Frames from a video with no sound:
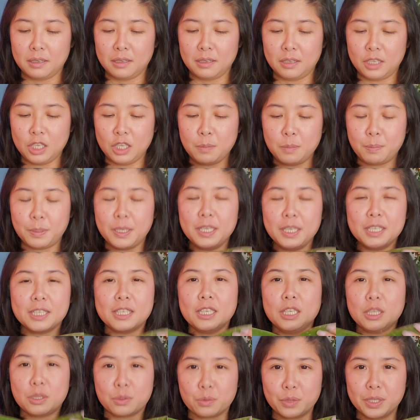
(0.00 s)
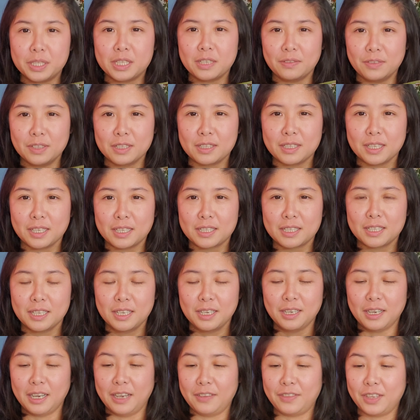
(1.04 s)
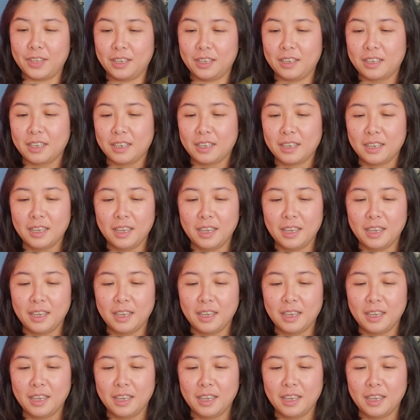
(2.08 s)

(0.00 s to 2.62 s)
EPC 376, I think.